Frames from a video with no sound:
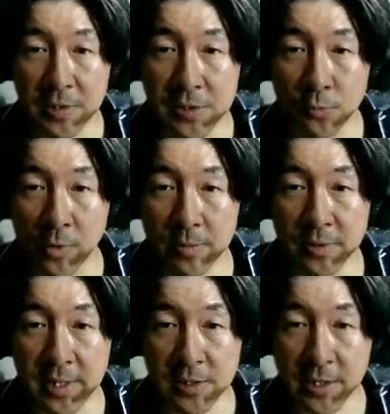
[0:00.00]
this
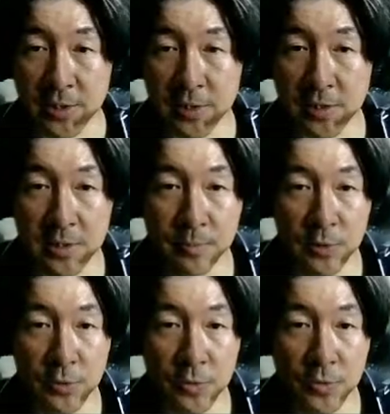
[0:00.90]
website on the system.
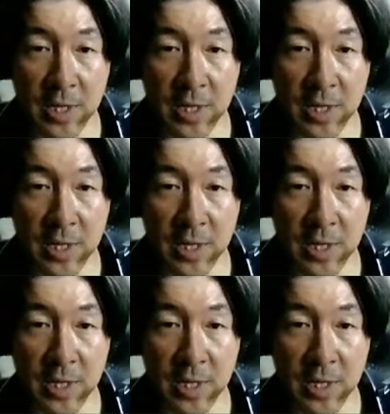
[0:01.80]
2.